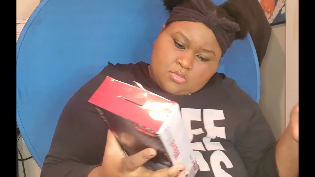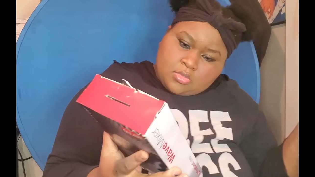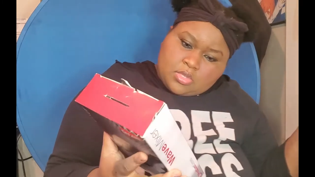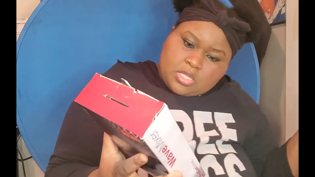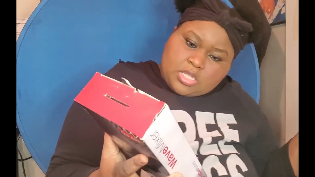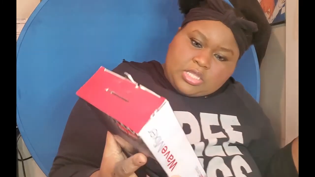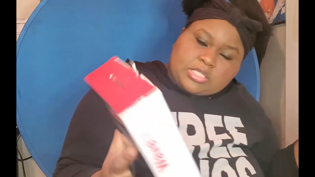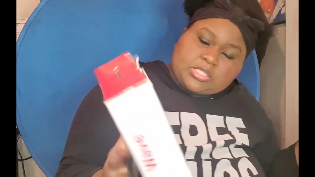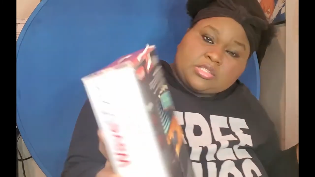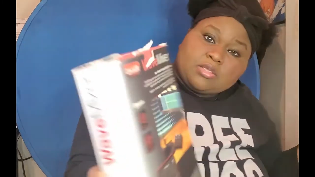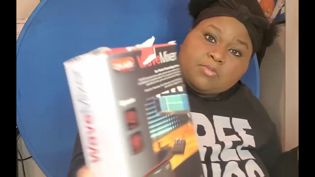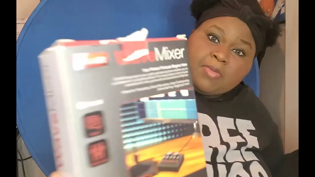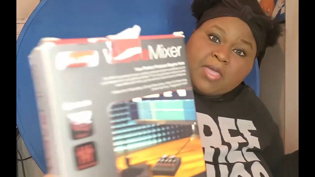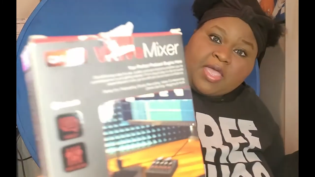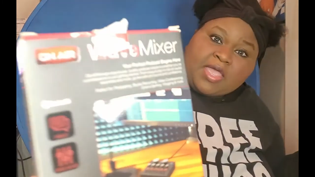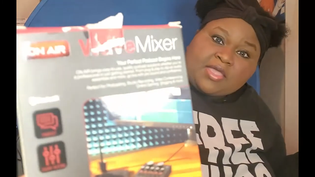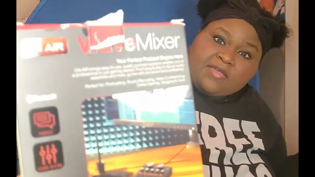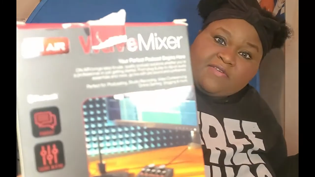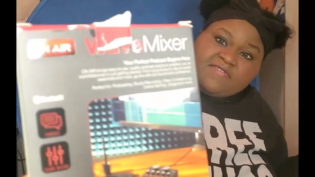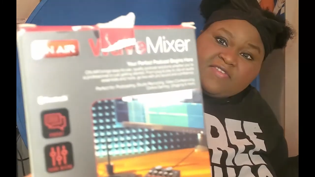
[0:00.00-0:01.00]
Here's the
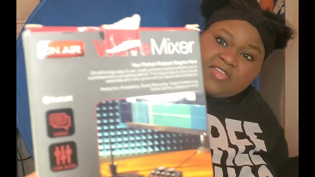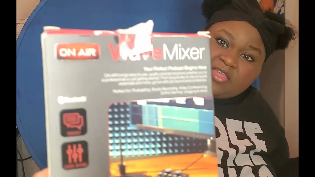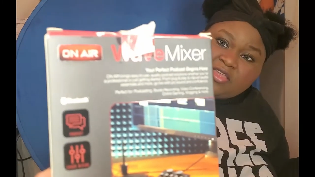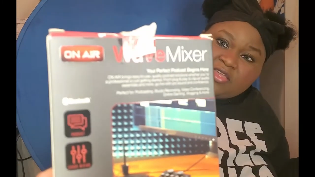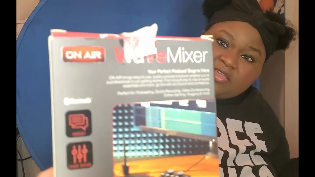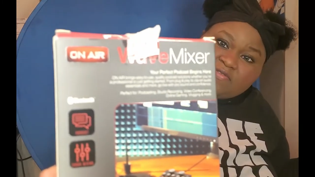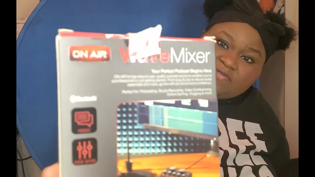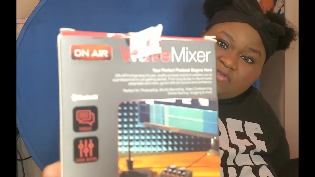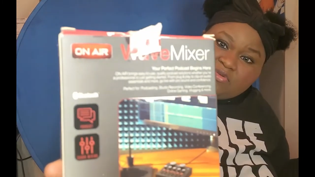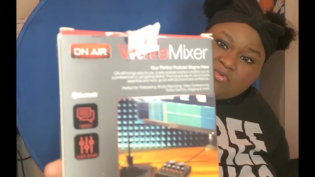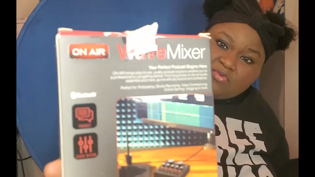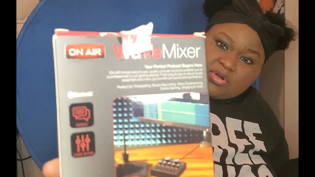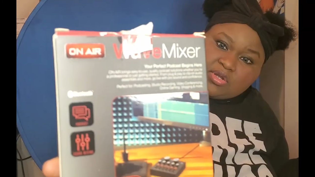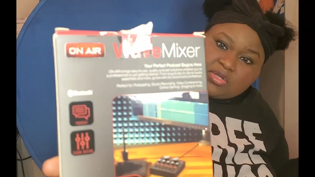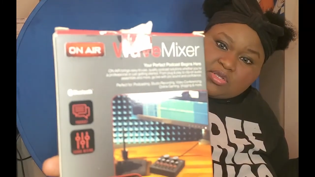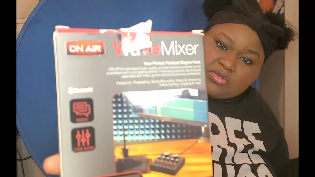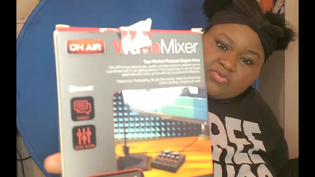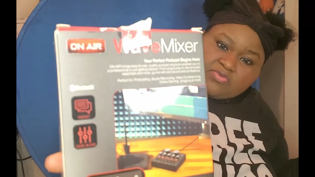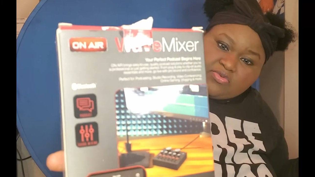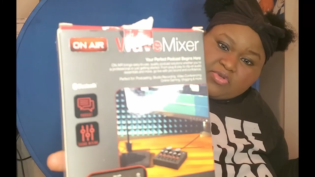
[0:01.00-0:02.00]
back of it if you wanted
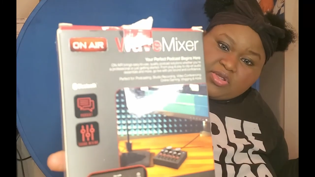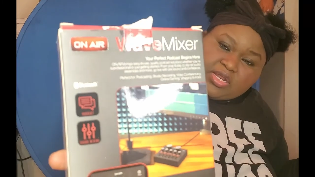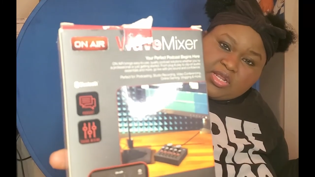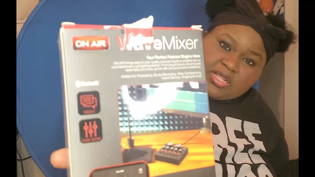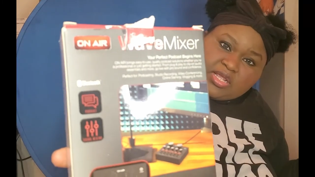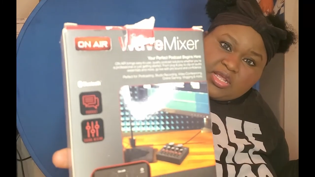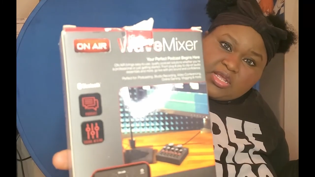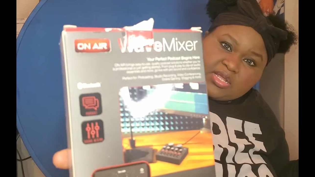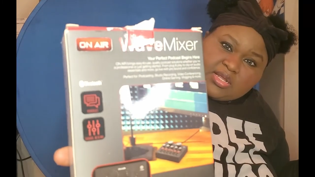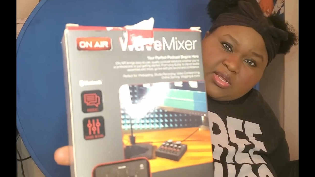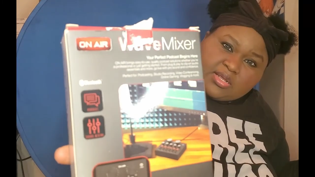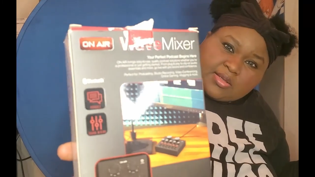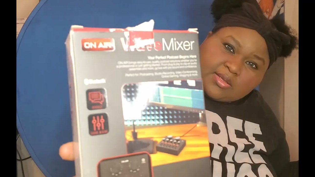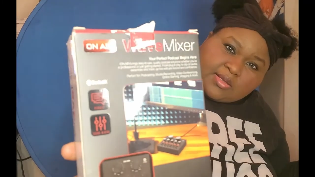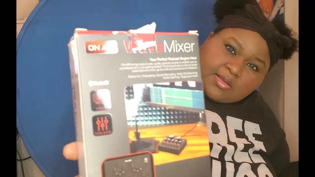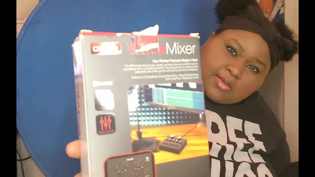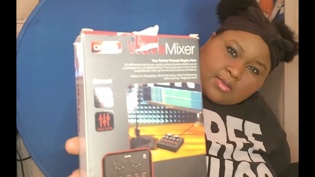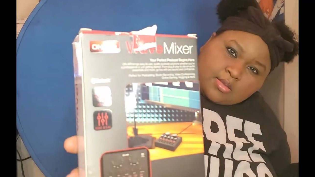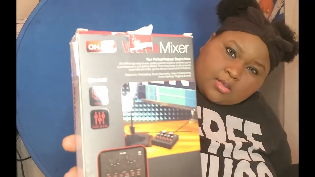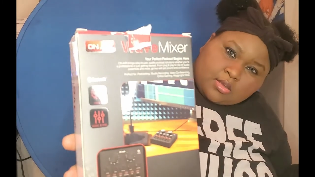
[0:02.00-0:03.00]
to read
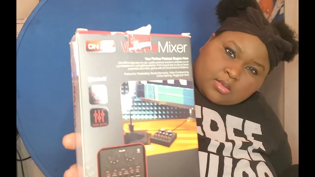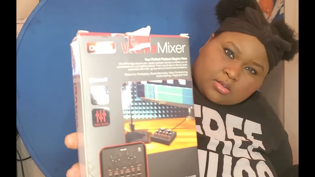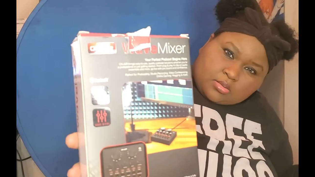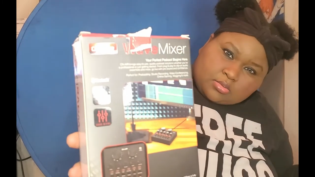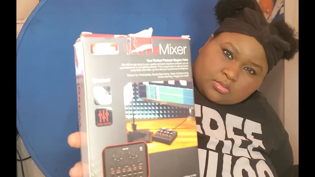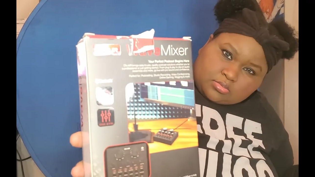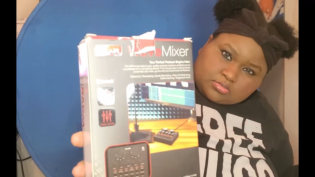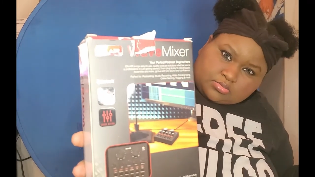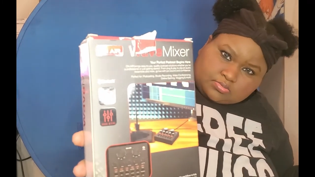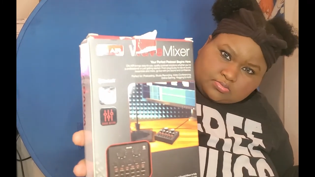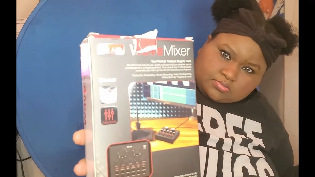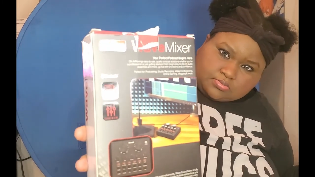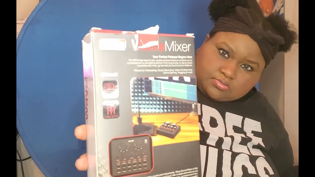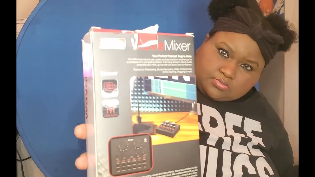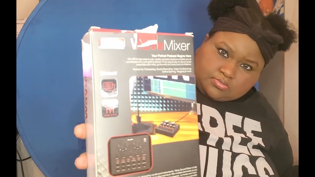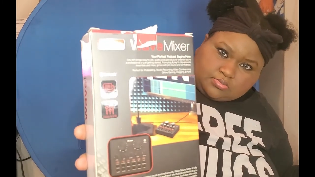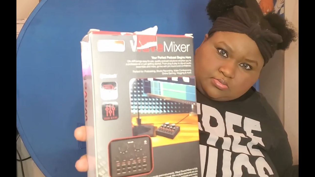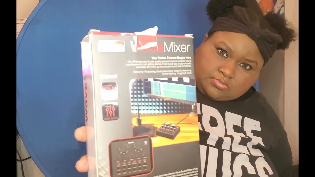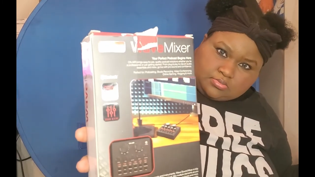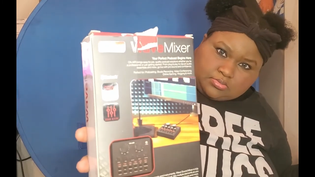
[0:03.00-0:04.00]
it.
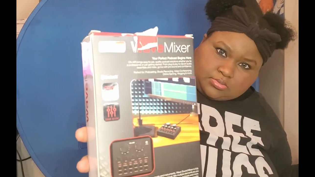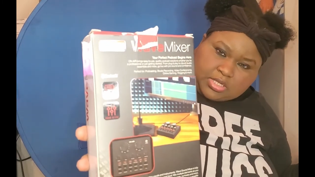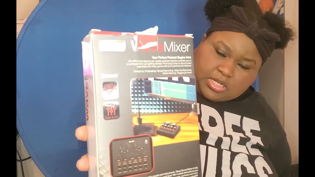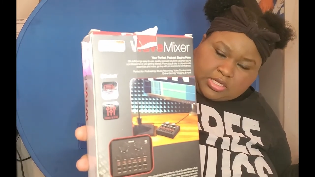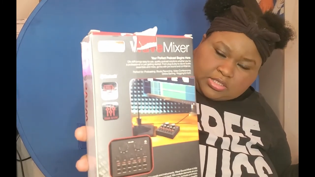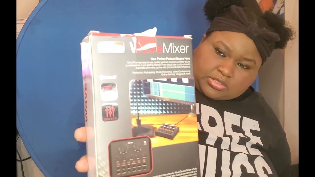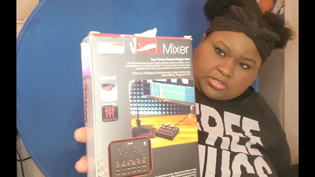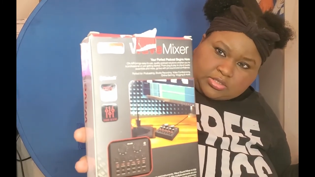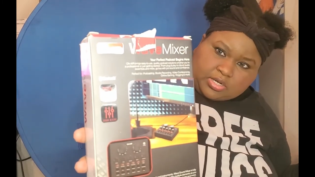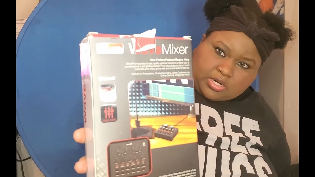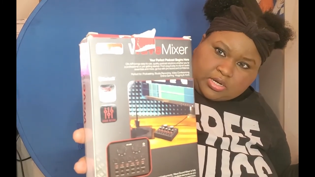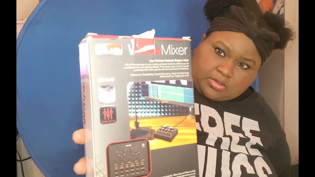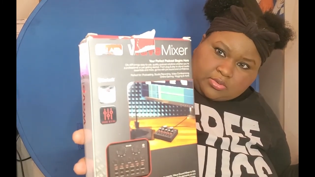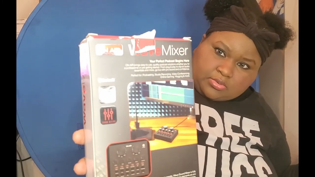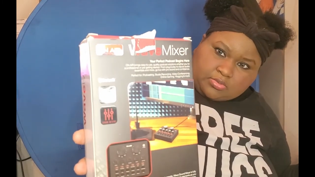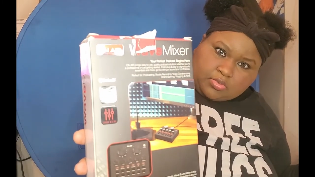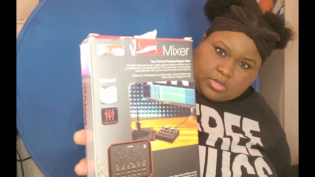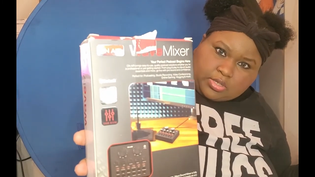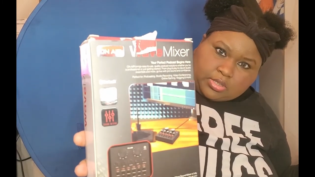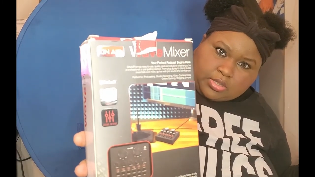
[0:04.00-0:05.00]
I'm not sure how
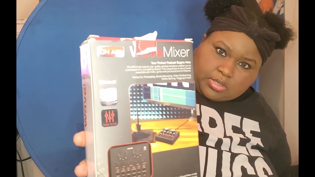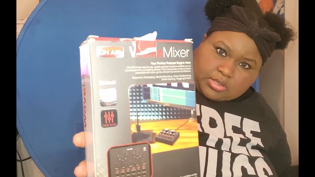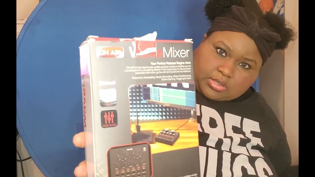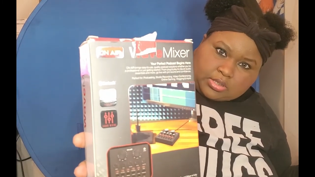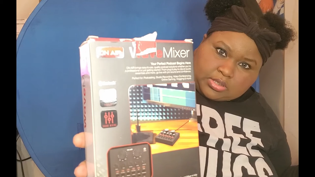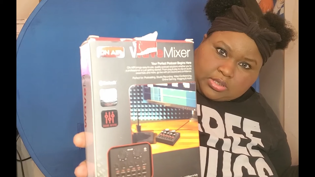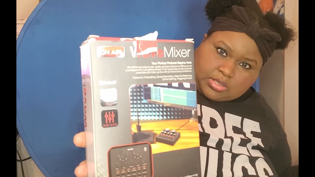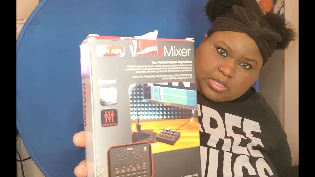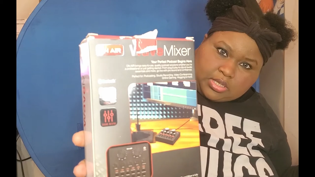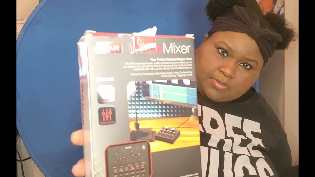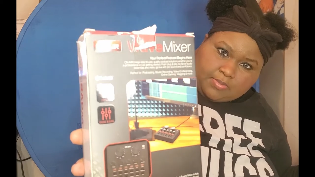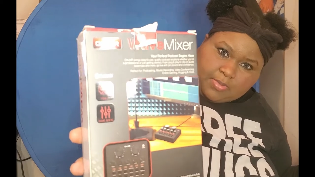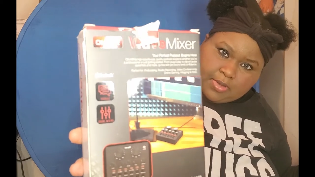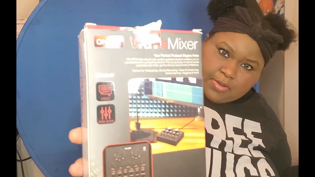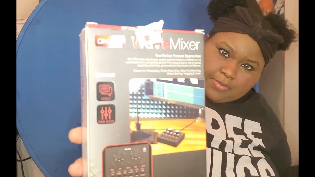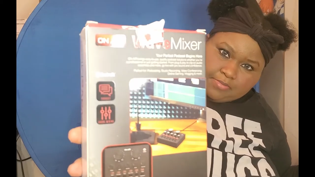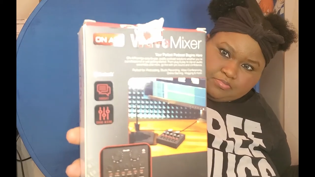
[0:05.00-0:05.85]
well you can see it, but.